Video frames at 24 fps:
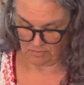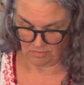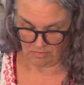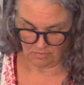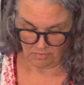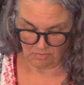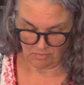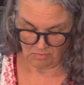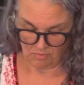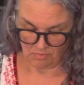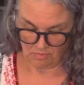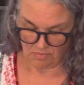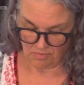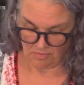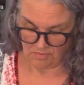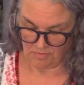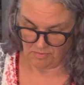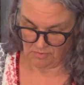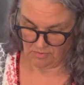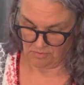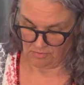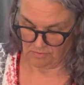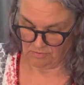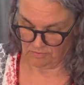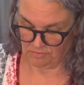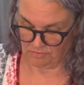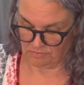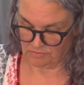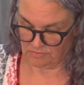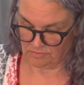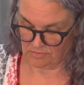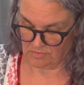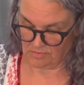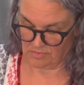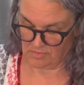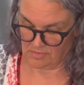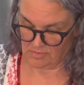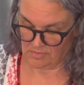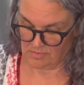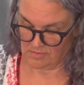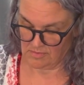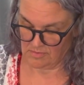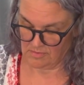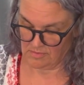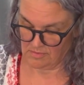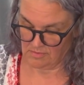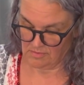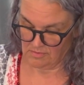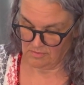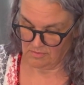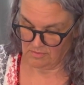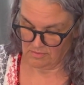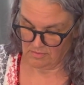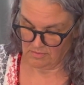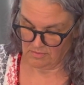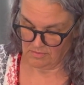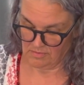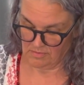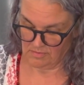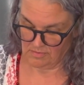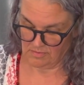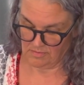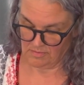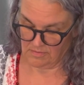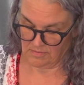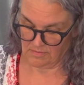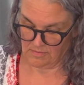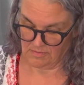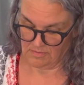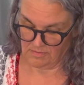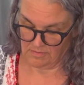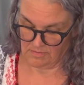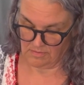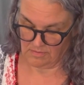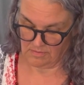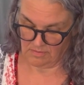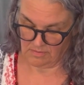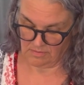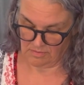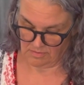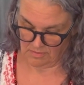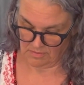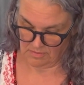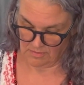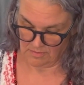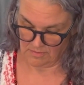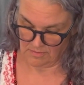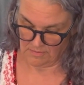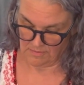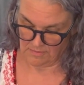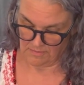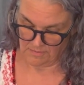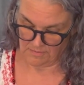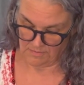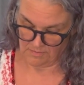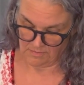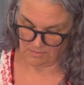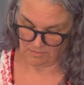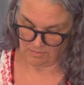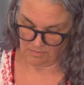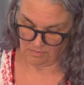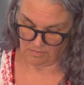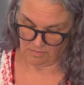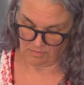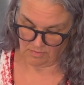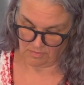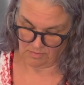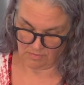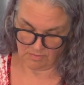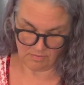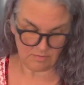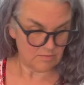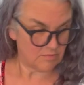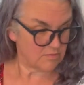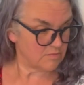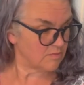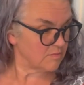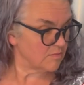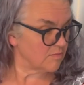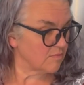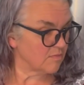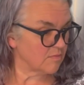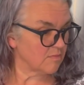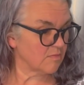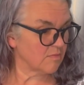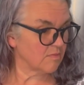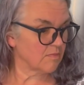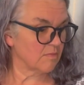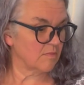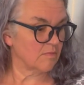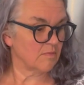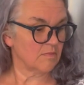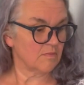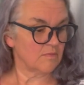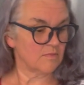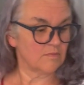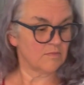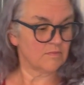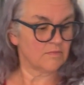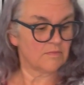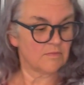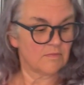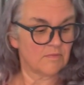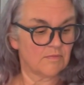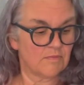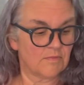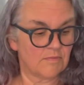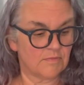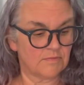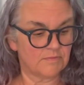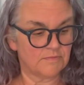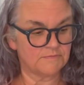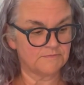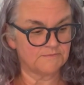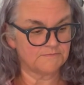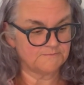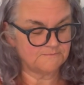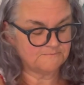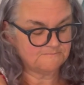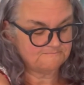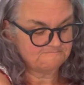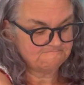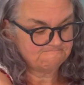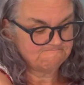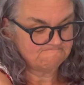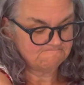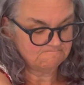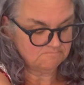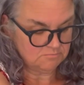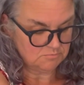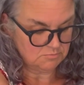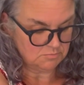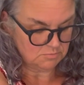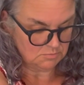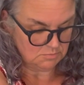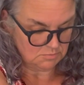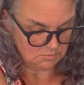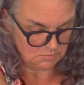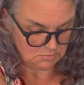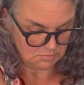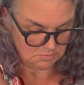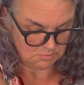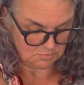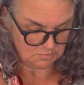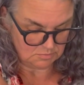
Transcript: (no one is talking)